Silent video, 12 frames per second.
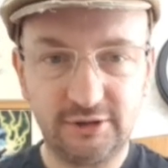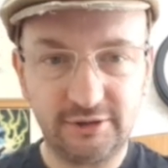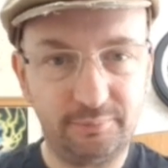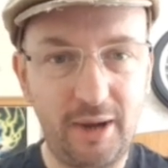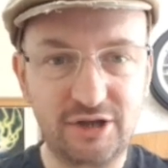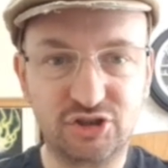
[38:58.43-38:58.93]

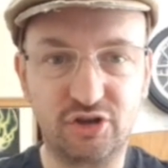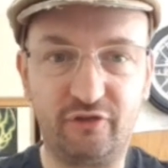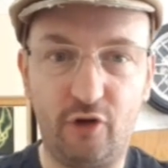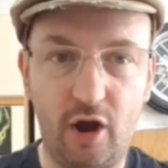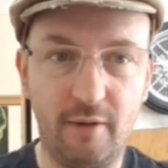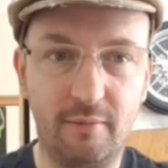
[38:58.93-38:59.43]
bash the
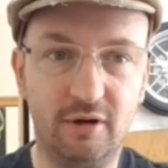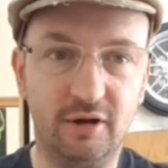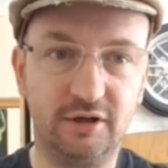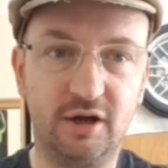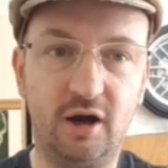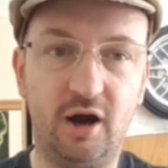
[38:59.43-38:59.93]
fire
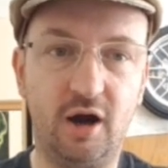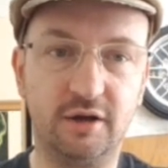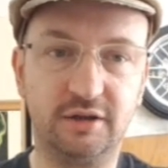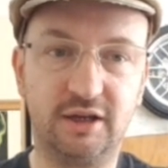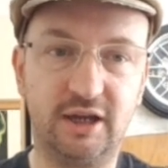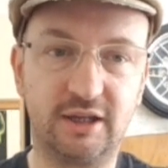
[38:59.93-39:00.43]
button
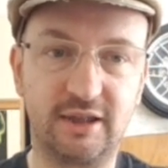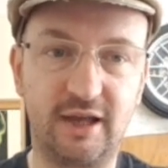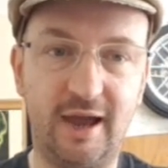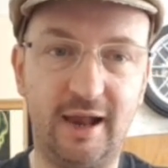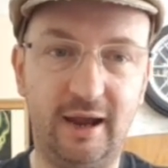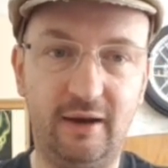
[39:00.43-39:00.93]
hard and kick the
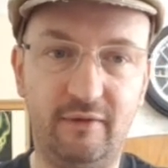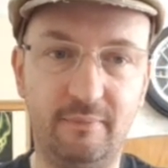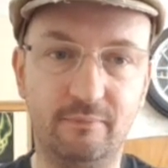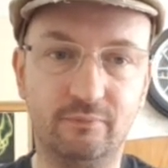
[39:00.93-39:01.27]
hell out of him.